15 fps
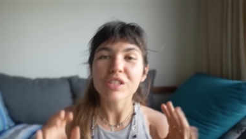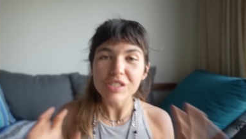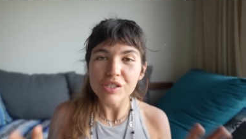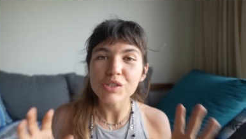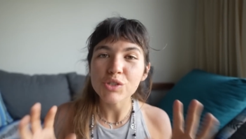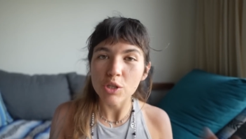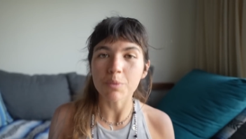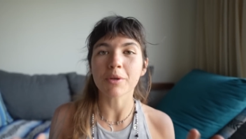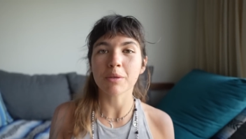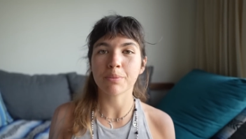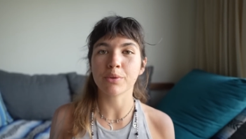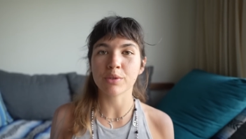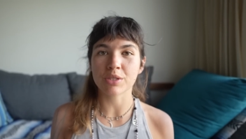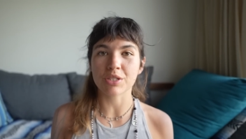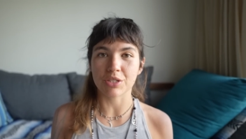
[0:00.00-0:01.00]
this is super
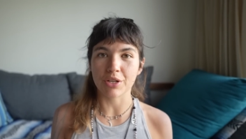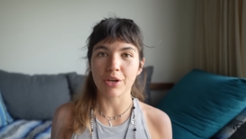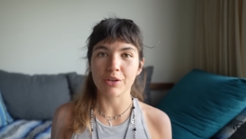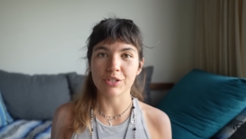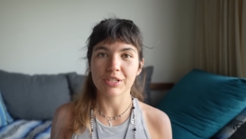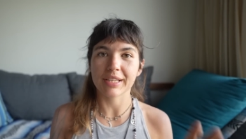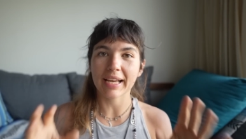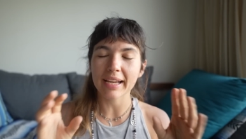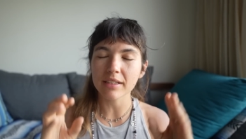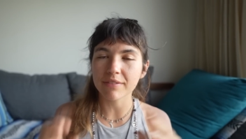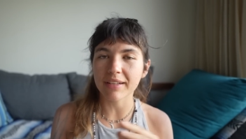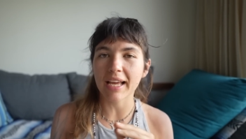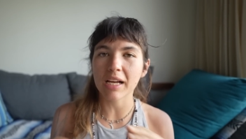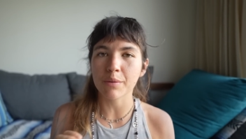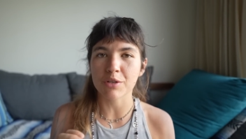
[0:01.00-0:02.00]
important to note, the kind of
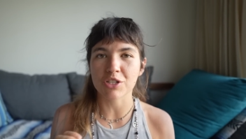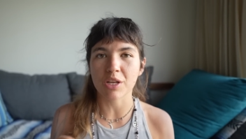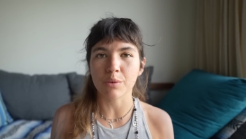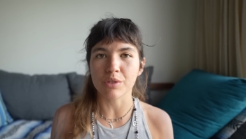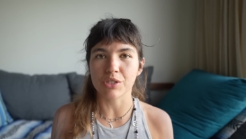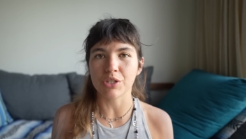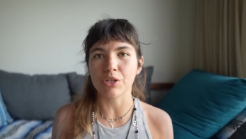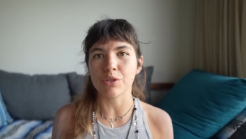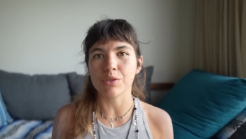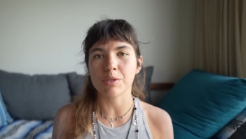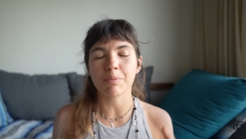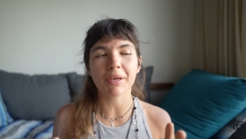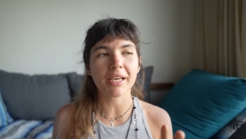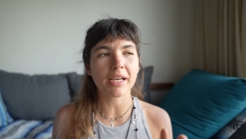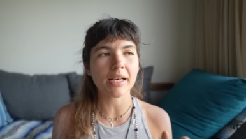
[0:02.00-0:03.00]
language that was
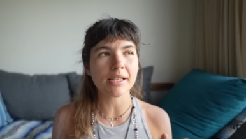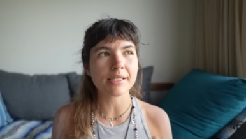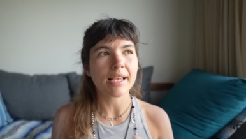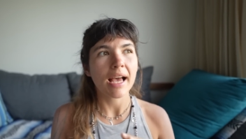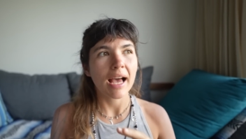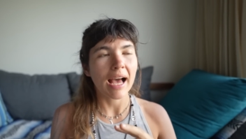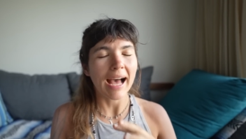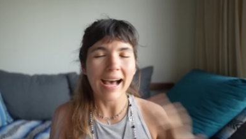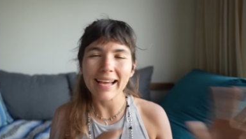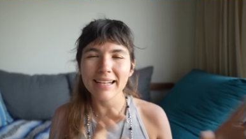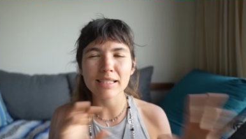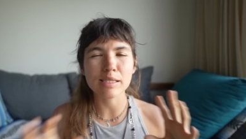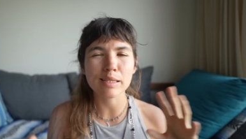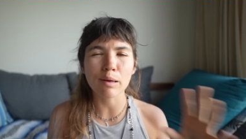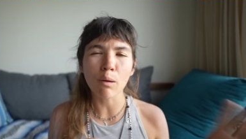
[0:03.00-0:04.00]
used, because at
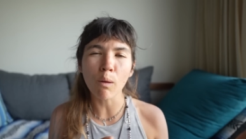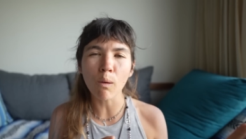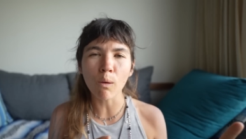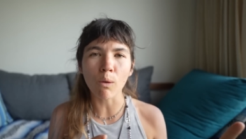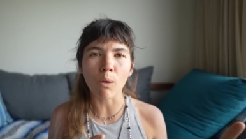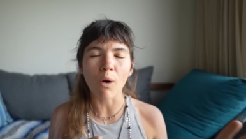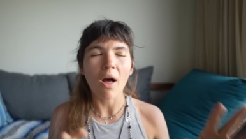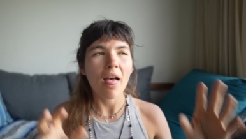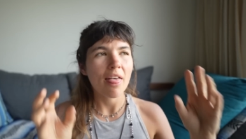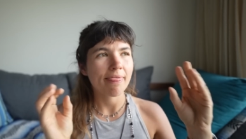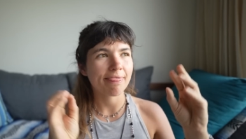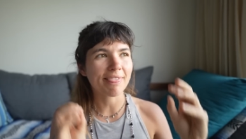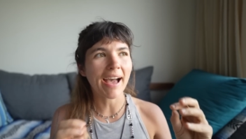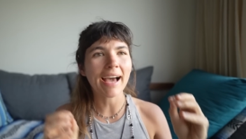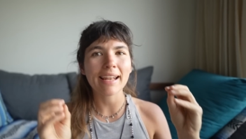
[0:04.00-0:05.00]
its core,
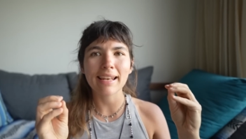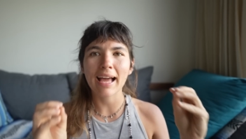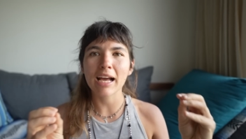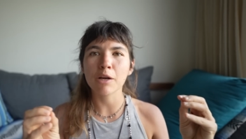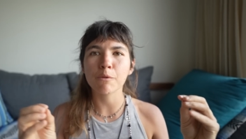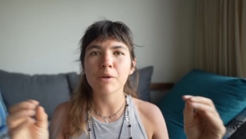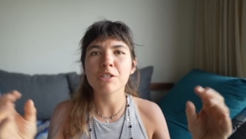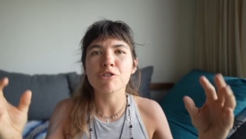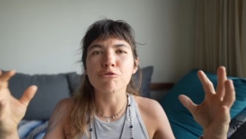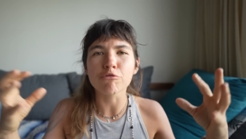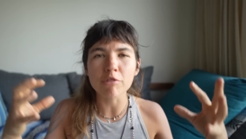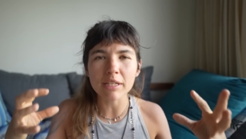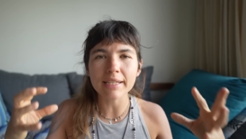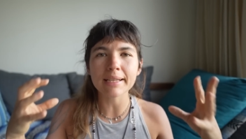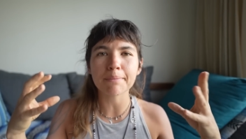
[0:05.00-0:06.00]
that language
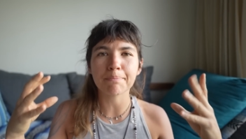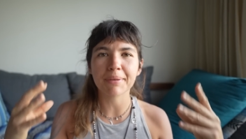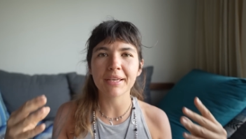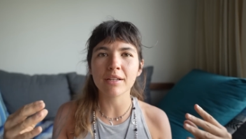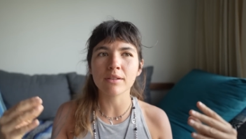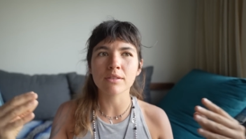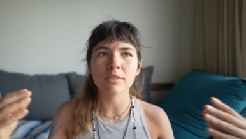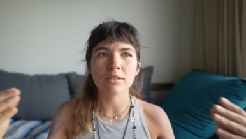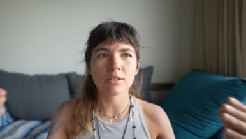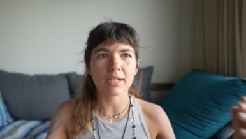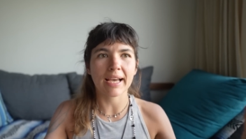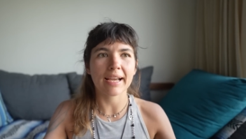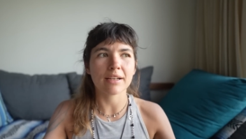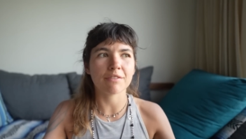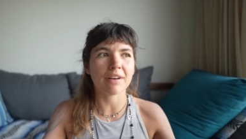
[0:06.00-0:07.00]
really appealed to
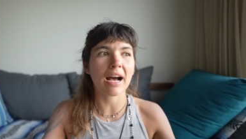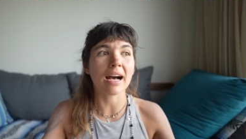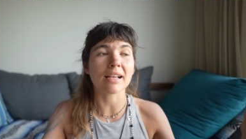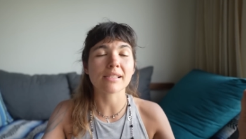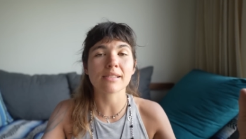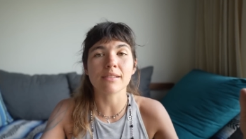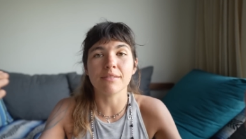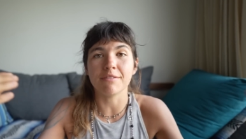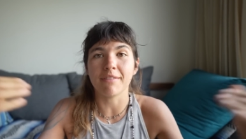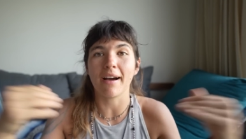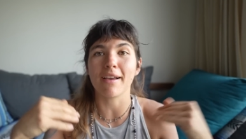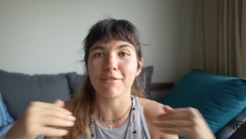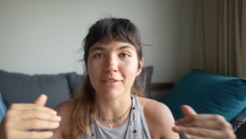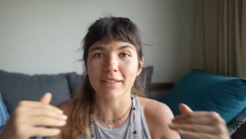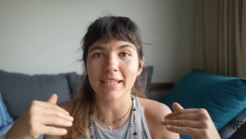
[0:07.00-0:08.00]
kind of our
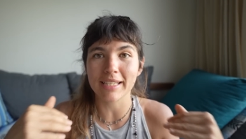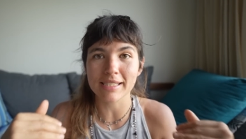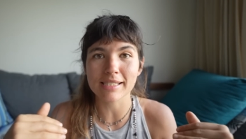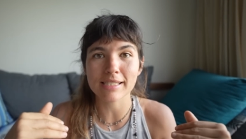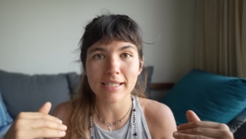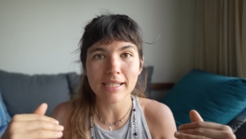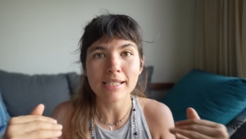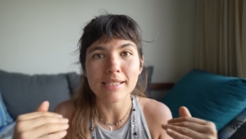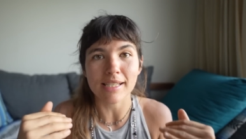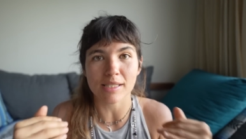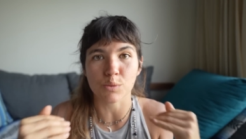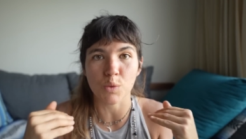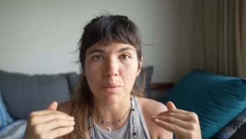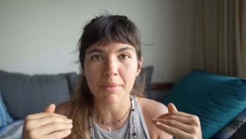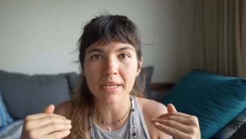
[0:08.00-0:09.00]
survival instincts
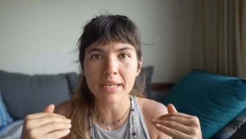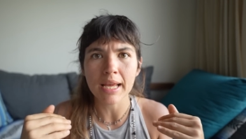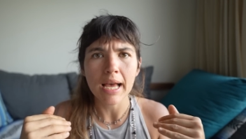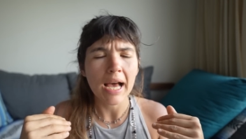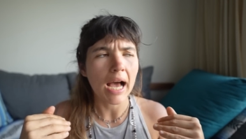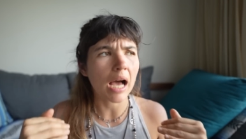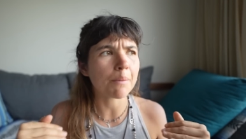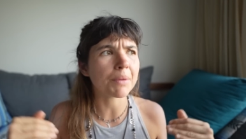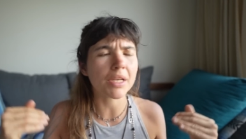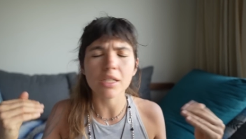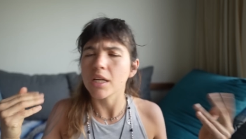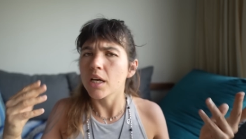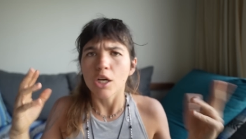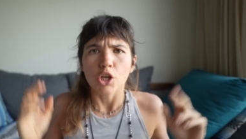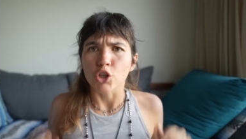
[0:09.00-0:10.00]
as women. I
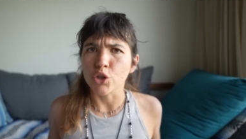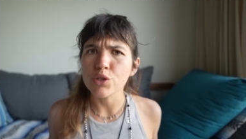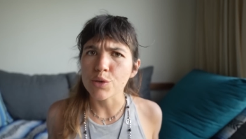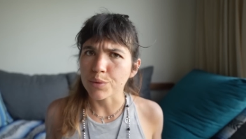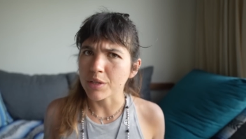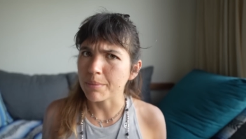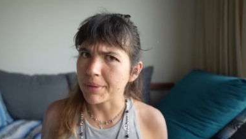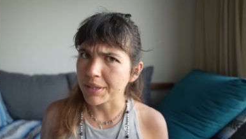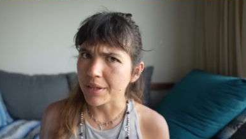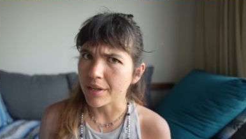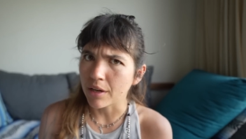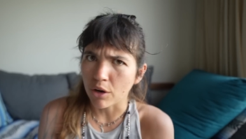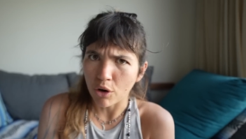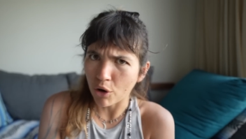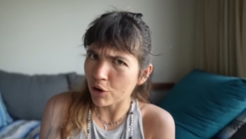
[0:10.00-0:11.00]
mean, you don't want to be
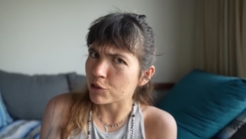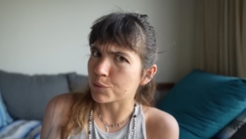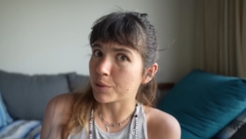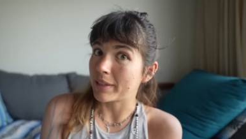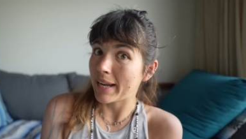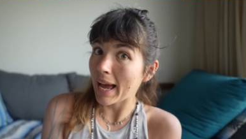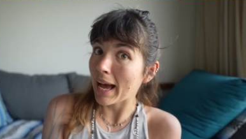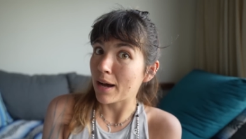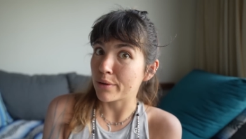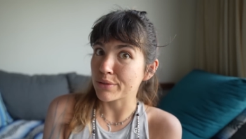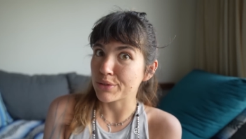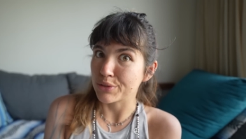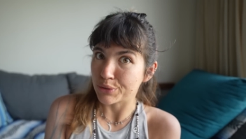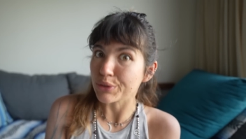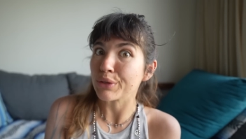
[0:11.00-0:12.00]
the odd one
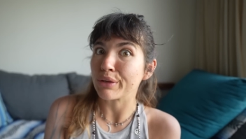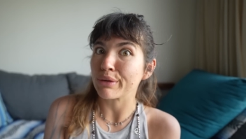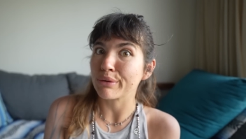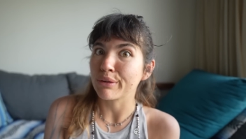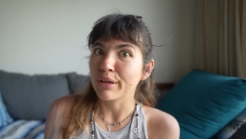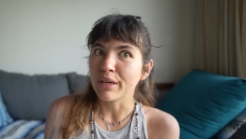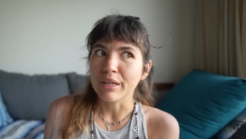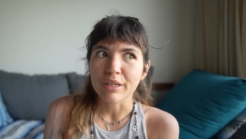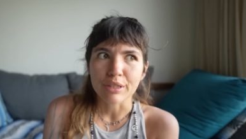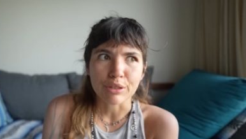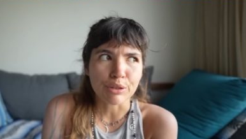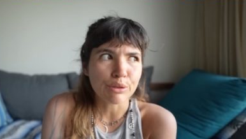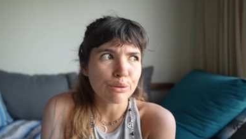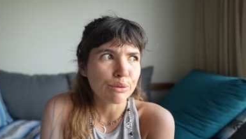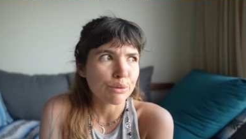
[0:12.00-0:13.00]
out, do you?
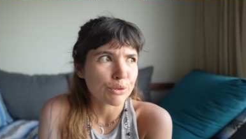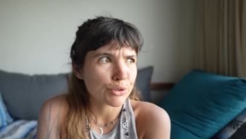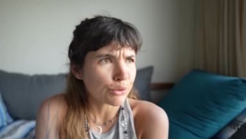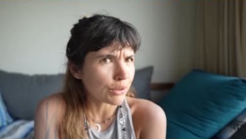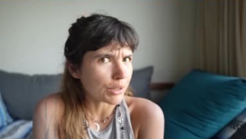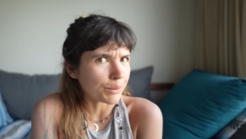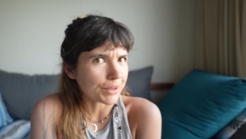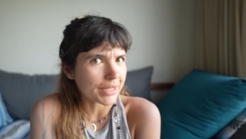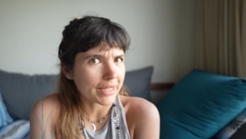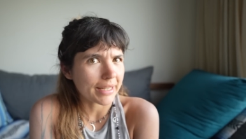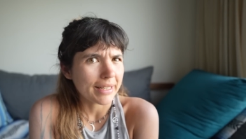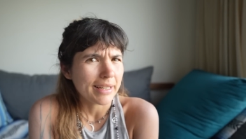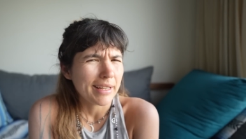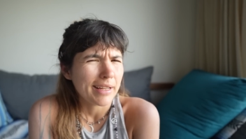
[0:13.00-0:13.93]
You surely want to